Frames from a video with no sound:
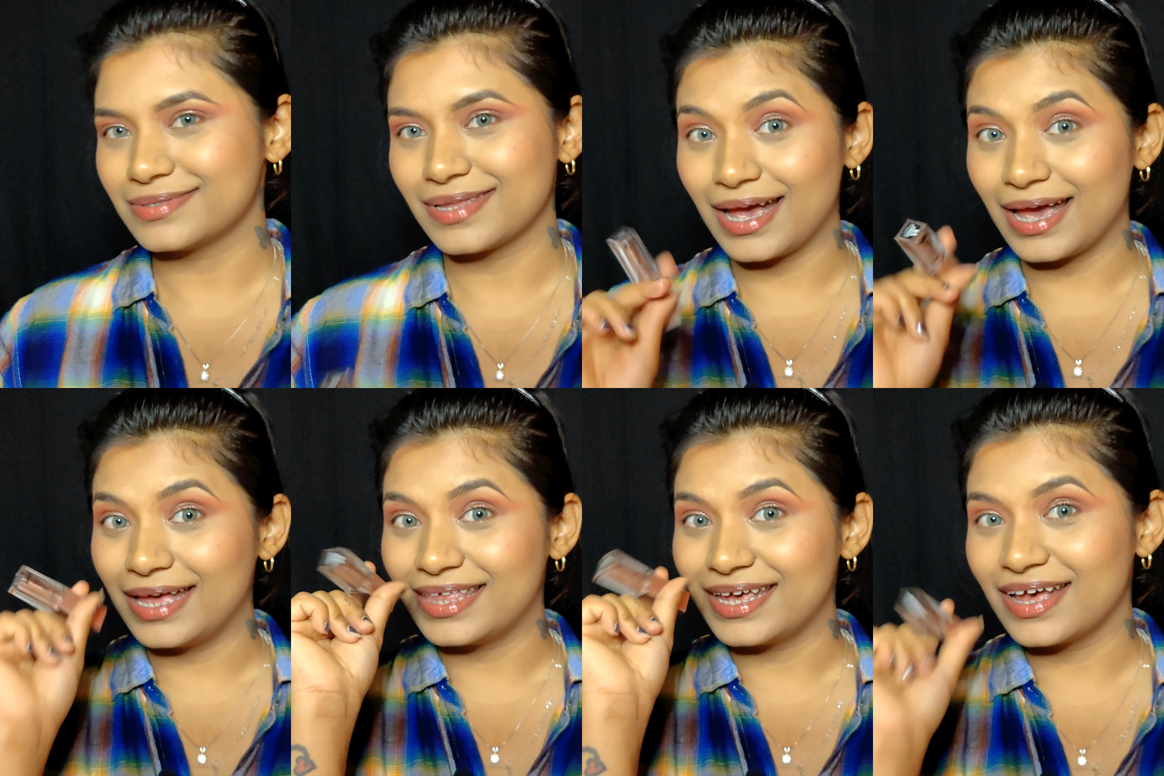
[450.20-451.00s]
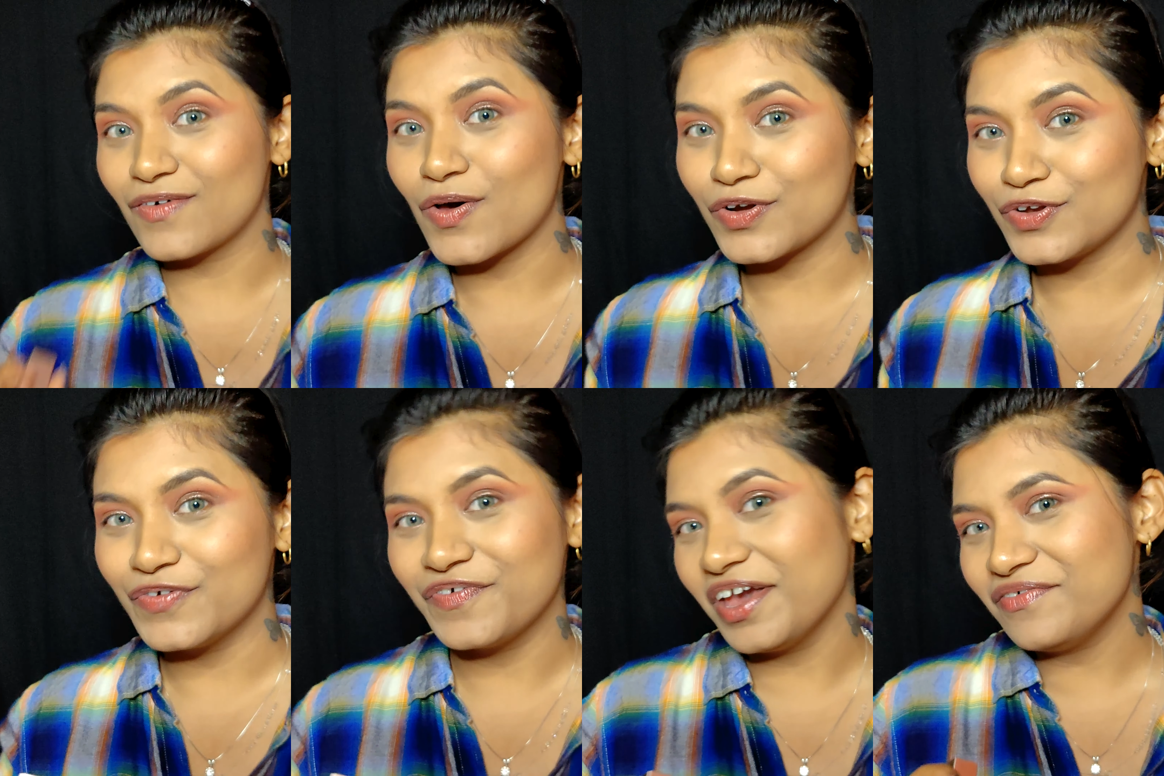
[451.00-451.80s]
I think I've got a new
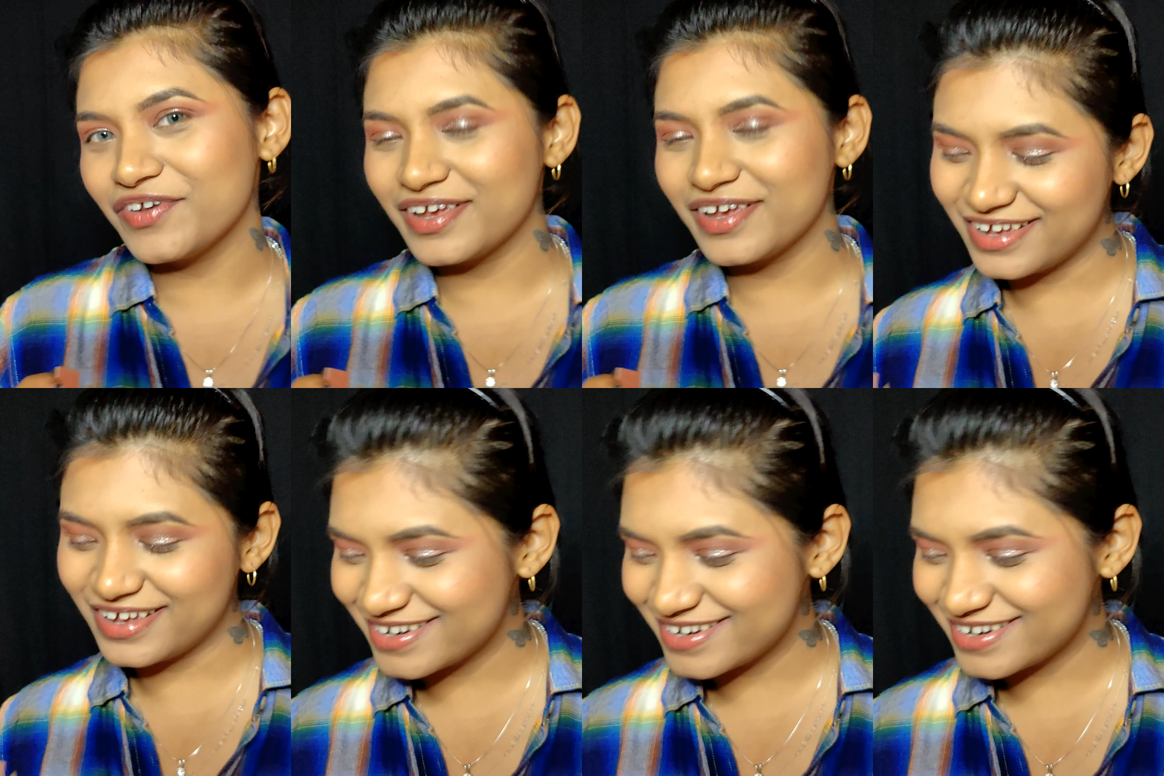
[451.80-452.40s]
favorite.